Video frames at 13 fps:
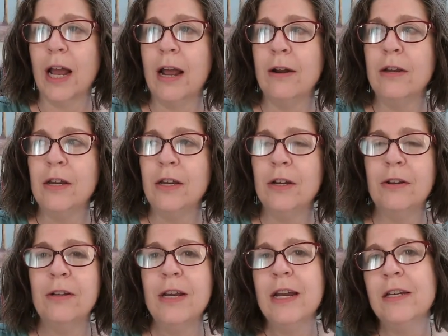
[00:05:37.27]
And
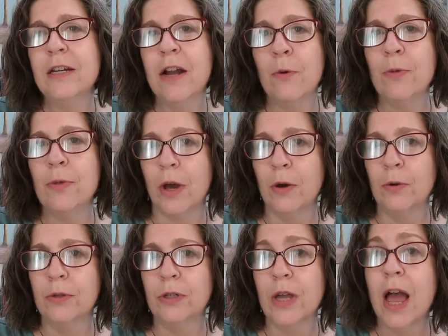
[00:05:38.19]
you need to note
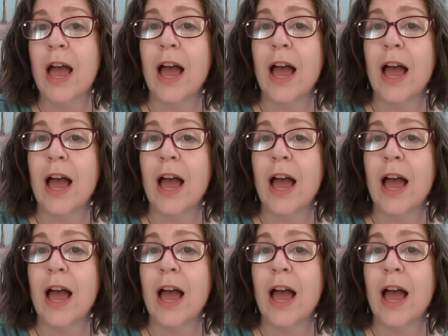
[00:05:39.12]
those